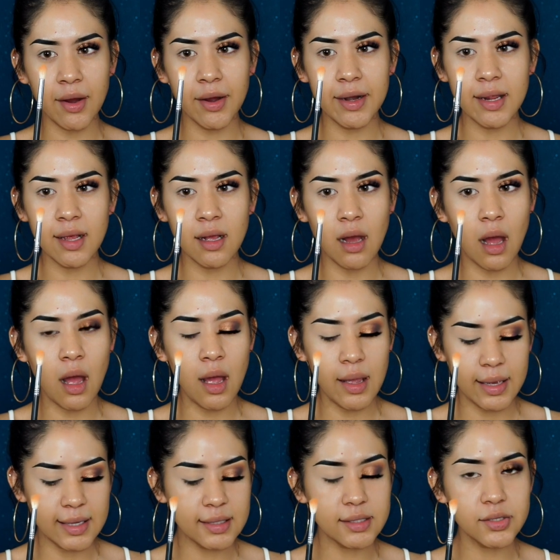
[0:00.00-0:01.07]
already
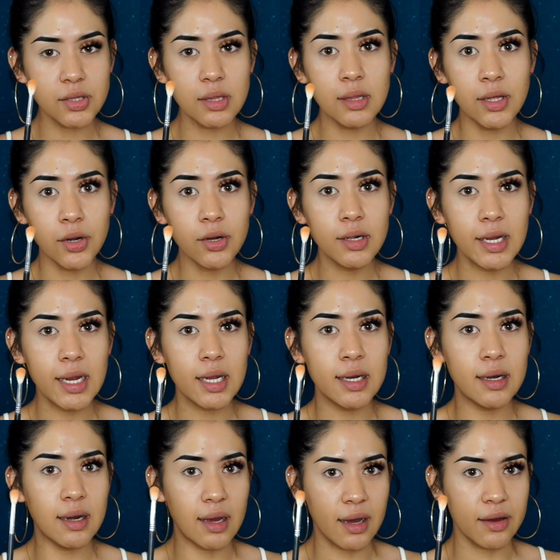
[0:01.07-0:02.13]
got, it's literally
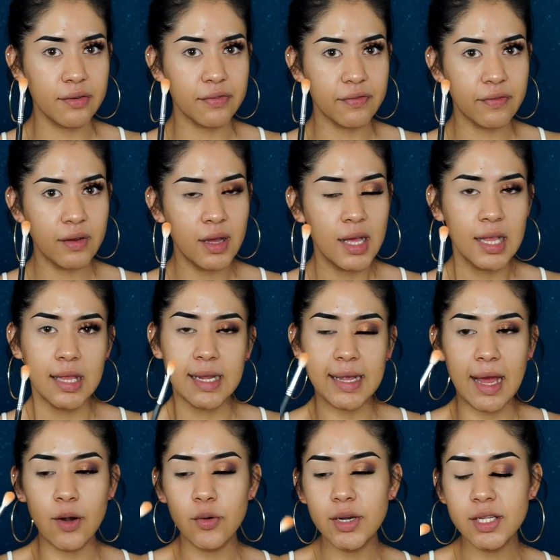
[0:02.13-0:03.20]
enough.
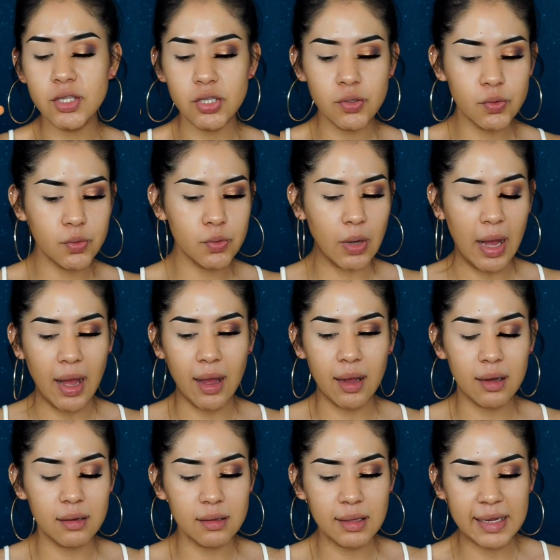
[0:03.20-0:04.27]
Like I don't need to
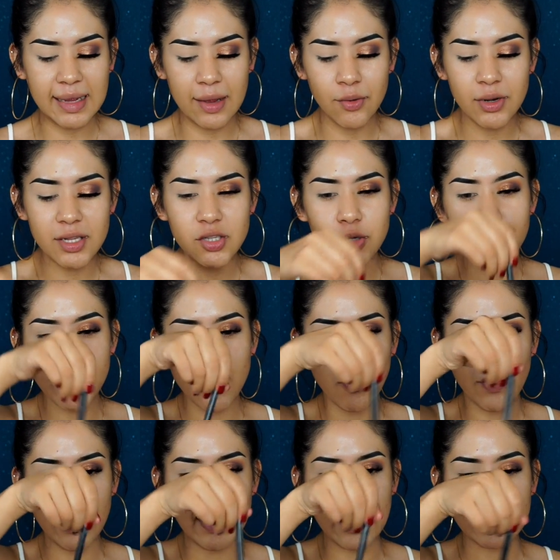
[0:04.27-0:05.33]
be
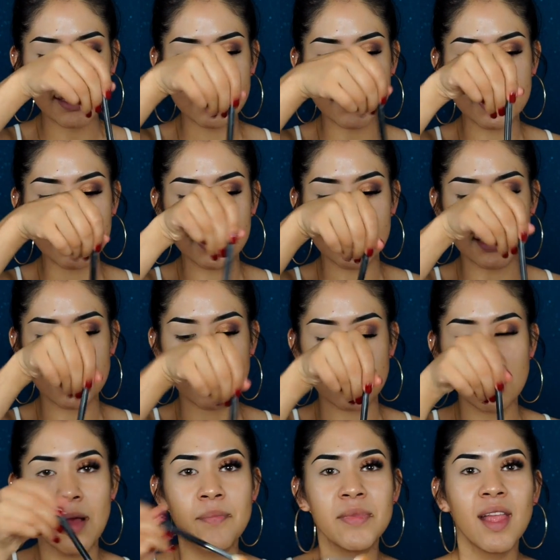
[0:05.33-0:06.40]
going like
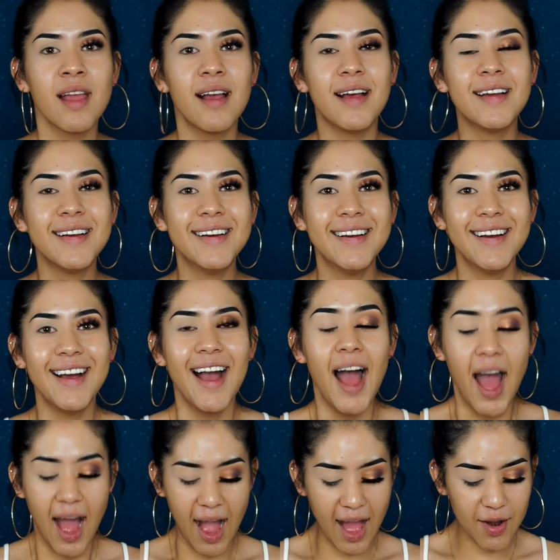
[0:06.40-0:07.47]

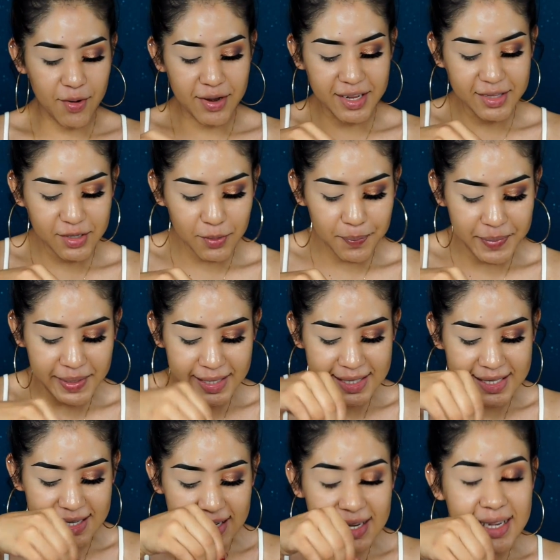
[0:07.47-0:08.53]
I don't need to be
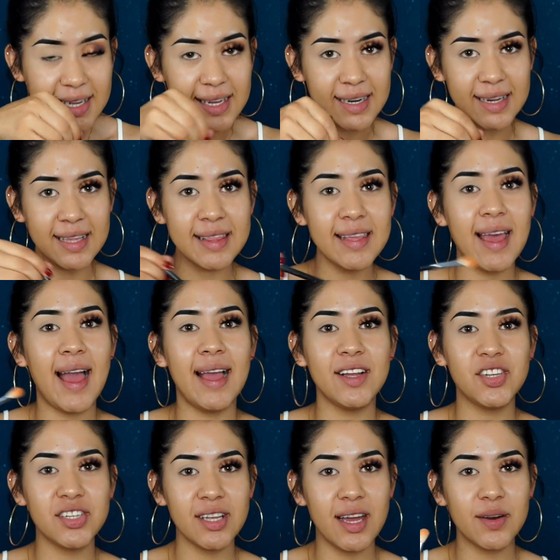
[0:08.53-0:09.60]
digging in the
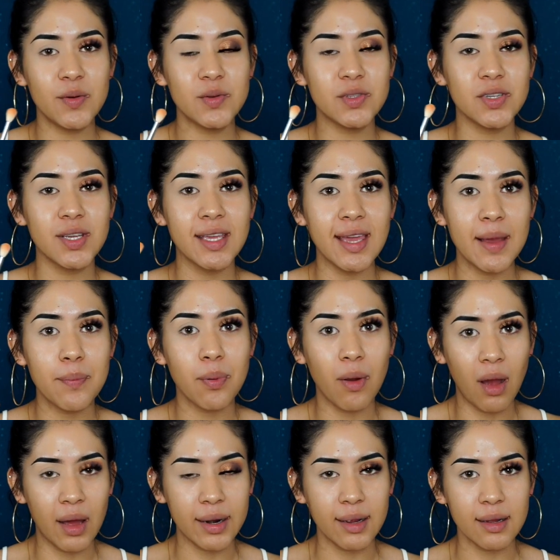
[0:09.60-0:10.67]
eyeshadow to get
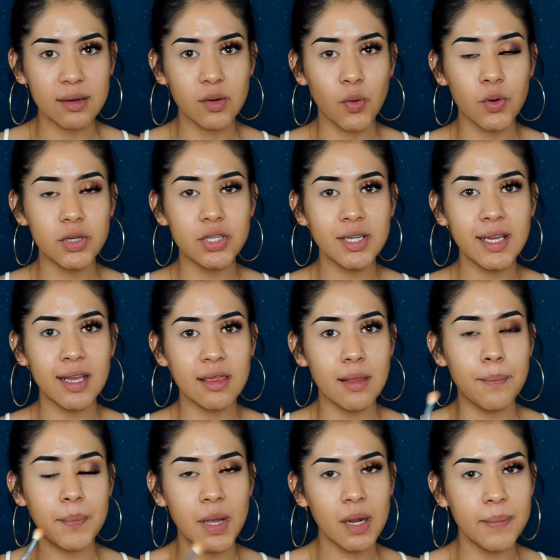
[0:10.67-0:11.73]
product or to get
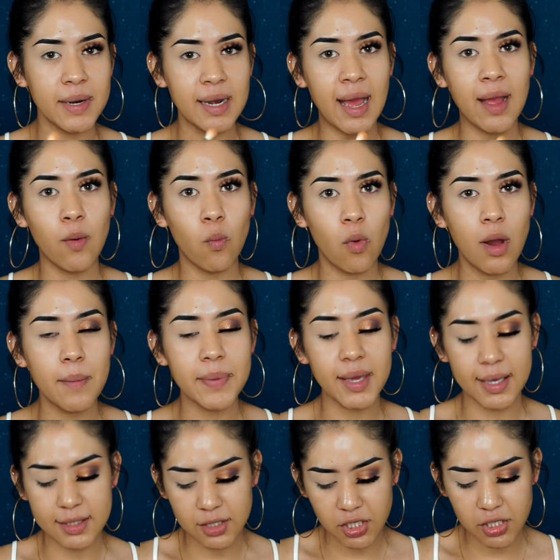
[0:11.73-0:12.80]
the pigment I want,
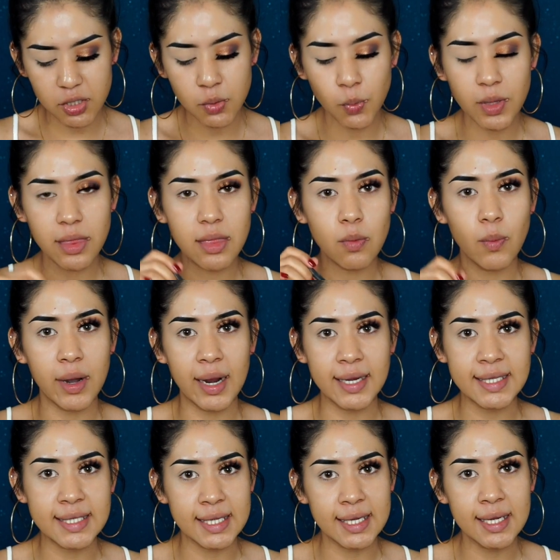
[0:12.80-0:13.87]
because just with what
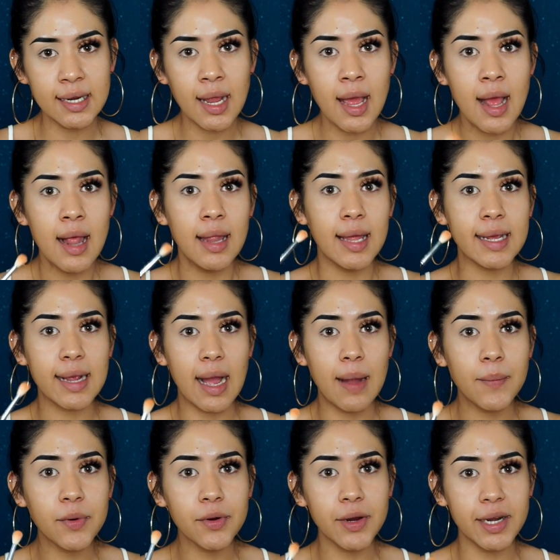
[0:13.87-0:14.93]
I did, like
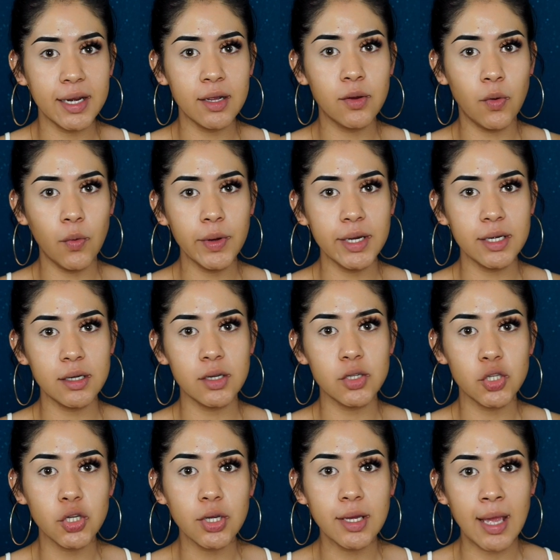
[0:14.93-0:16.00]
I'm already going
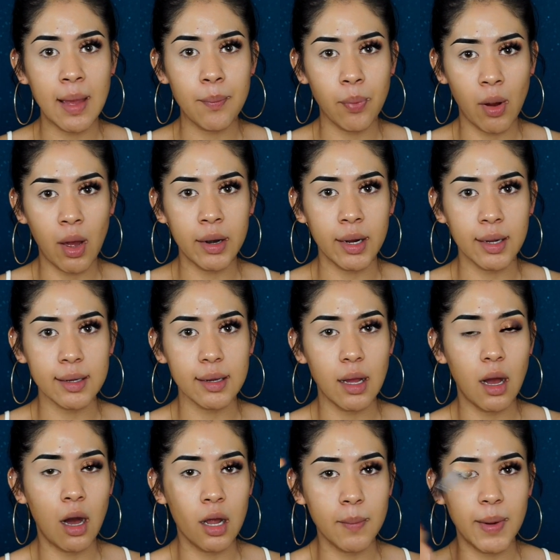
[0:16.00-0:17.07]
to get product
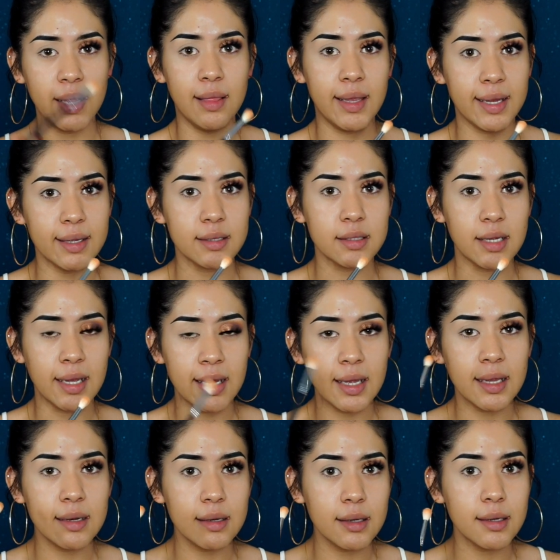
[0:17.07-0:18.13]
on my lid
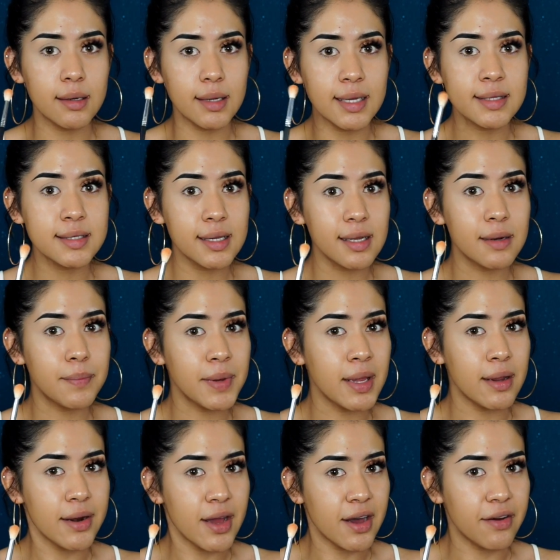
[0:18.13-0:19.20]
and it's gonna
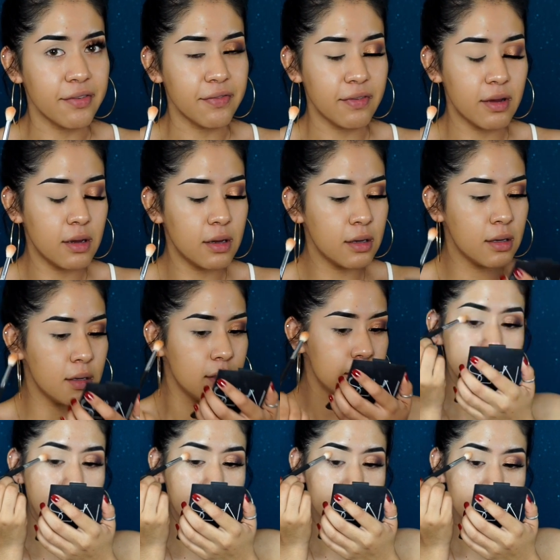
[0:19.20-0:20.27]
be enough.
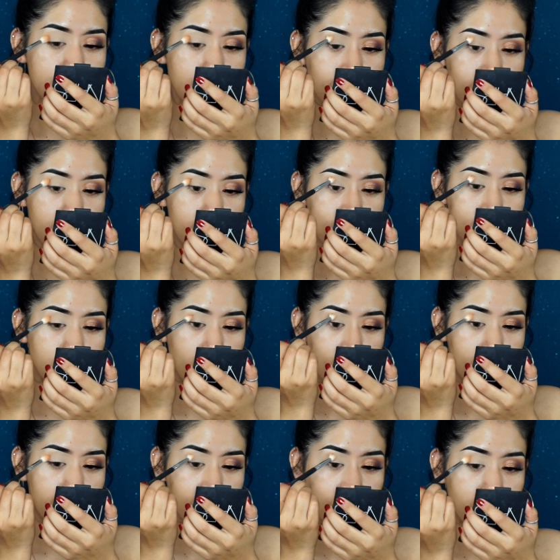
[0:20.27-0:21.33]
So I'm just gonna put this
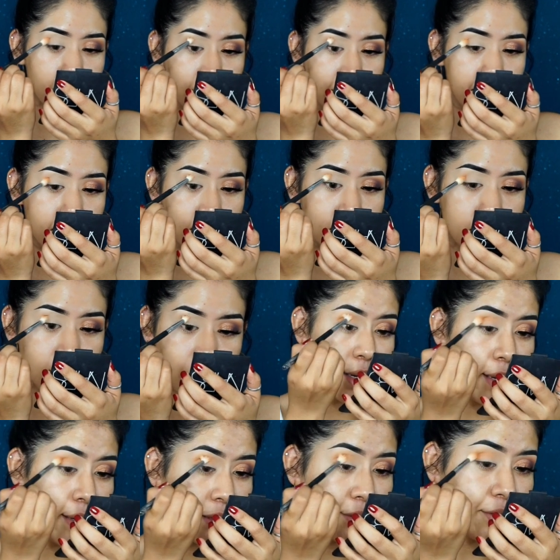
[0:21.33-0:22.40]
on my crease,
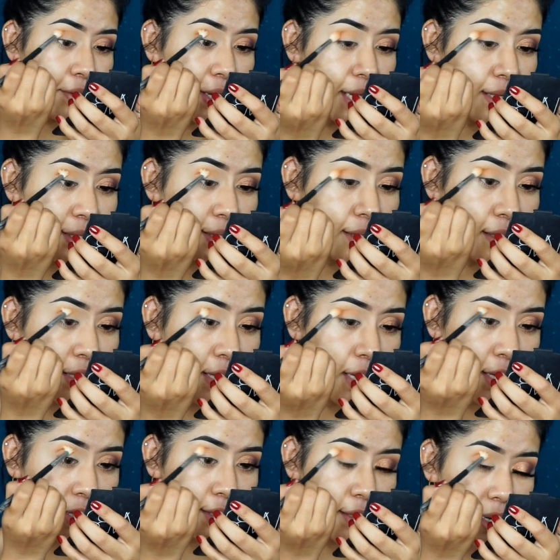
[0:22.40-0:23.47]
and as you can
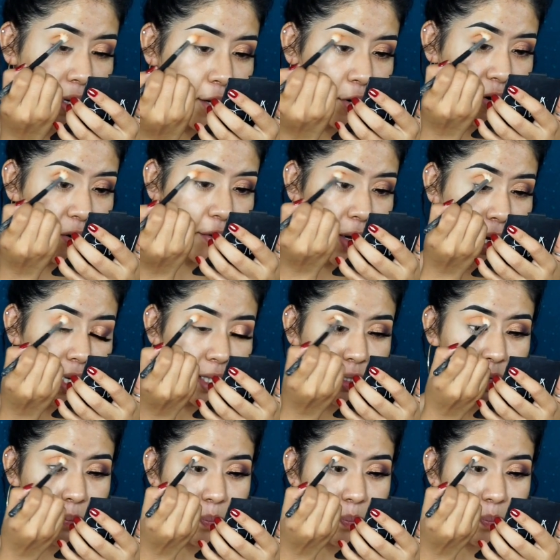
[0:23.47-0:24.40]
see, it's like crazy